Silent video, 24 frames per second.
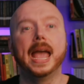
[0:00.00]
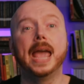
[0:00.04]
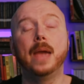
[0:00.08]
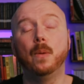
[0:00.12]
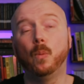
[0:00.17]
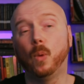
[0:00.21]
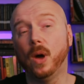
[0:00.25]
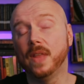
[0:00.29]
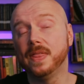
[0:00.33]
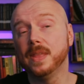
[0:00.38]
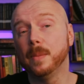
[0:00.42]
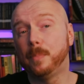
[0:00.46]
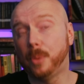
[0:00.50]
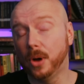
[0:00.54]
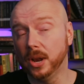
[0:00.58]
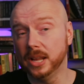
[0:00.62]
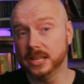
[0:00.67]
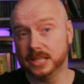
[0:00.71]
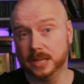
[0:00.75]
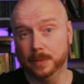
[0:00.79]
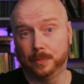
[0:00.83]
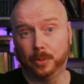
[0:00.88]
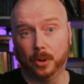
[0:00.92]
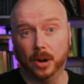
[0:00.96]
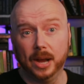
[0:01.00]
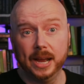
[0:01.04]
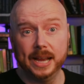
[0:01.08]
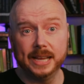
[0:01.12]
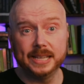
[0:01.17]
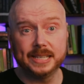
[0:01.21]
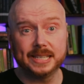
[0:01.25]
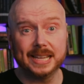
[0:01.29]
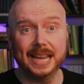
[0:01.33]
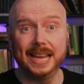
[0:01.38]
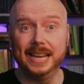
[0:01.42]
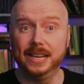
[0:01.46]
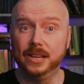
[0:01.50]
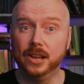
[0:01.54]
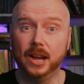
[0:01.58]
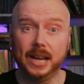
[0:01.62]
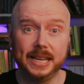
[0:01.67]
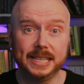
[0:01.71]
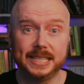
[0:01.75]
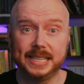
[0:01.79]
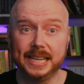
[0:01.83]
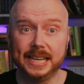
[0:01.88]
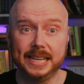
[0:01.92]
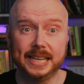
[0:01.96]
It won the Pulitzer Prize in
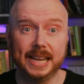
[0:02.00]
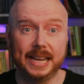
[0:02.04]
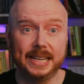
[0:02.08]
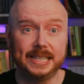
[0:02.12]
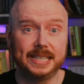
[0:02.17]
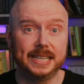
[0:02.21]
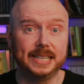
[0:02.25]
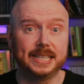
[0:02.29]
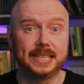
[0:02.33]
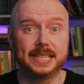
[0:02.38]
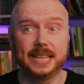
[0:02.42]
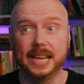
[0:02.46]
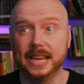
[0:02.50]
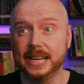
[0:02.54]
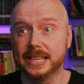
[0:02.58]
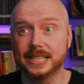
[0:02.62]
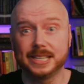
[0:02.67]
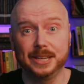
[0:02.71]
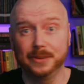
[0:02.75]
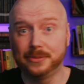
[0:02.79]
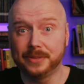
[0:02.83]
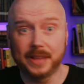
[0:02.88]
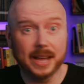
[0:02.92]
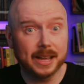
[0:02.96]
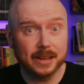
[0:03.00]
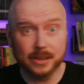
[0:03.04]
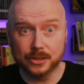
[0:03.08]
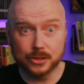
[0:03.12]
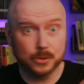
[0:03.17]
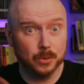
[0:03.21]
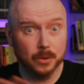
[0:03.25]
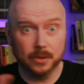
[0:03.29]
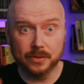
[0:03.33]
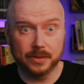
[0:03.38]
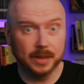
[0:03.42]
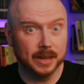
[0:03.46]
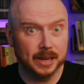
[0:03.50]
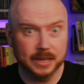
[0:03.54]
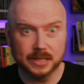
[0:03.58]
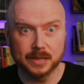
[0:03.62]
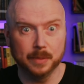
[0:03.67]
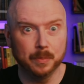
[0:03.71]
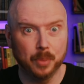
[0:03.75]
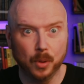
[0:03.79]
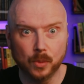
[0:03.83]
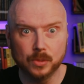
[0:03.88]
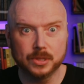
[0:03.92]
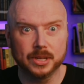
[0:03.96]
1986, if that sort of thing is
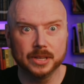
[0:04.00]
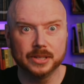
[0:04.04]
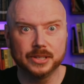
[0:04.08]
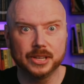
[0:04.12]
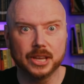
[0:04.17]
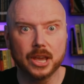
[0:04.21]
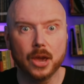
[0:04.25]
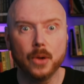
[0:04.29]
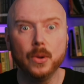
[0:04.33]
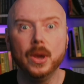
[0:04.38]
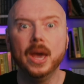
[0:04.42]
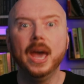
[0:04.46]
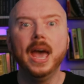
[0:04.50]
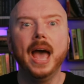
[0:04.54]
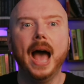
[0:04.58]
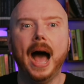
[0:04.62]
important to you.